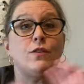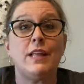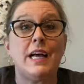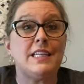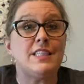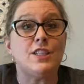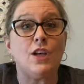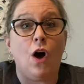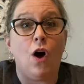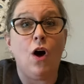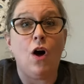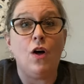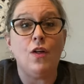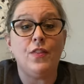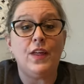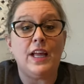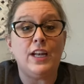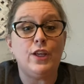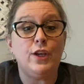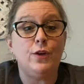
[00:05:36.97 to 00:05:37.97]
That's all
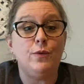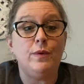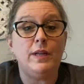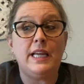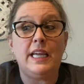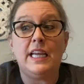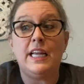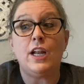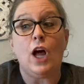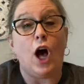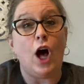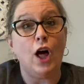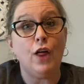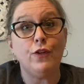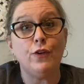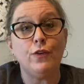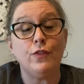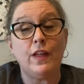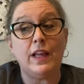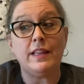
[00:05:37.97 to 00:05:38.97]
that you need
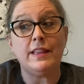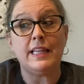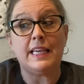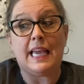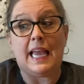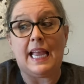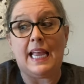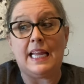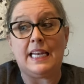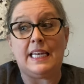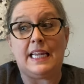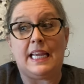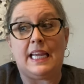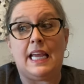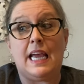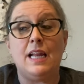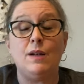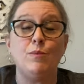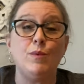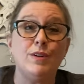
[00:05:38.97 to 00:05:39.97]
other than the candy.
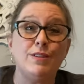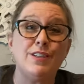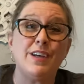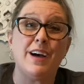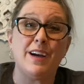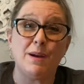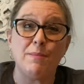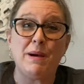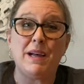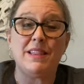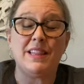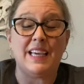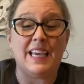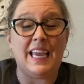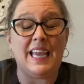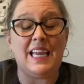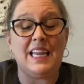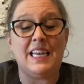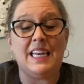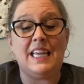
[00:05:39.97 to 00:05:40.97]
And we'll talk about the
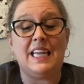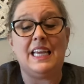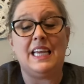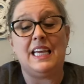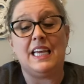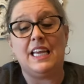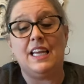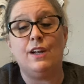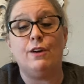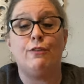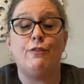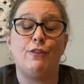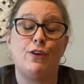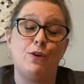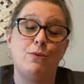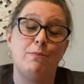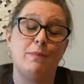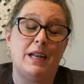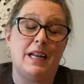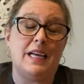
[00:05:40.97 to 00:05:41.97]
candy in a
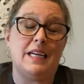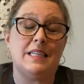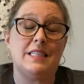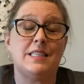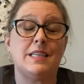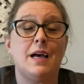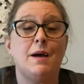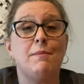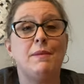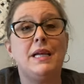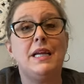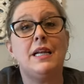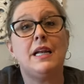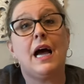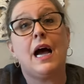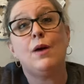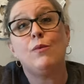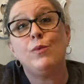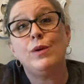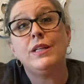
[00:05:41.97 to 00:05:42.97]
few minutes. I mean,
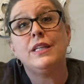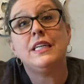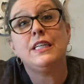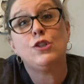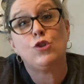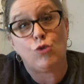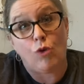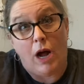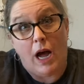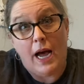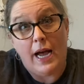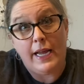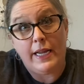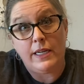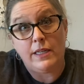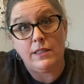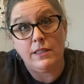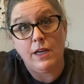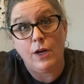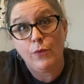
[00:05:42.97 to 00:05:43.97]
I really
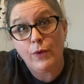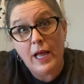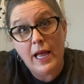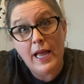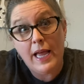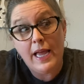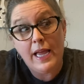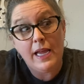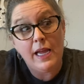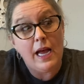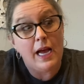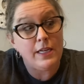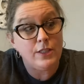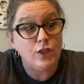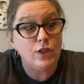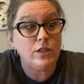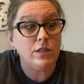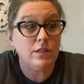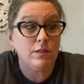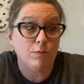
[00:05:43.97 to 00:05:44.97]
tried, okay? I
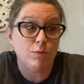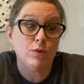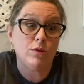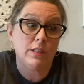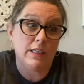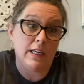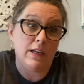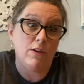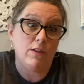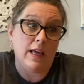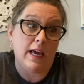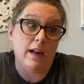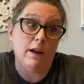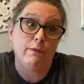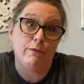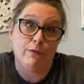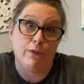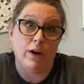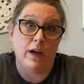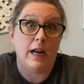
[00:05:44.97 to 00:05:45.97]
just will tell you that
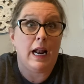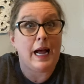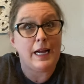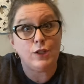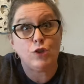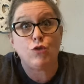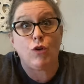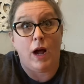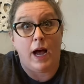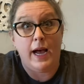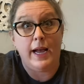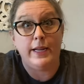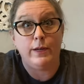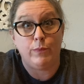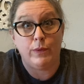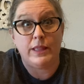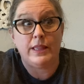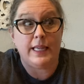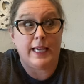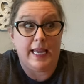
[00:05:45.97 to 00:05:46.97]
up front. I tried
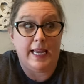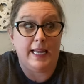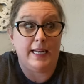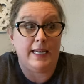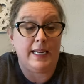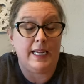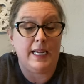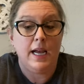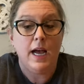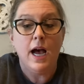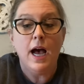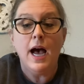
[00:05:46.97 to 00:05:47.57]
with the candy.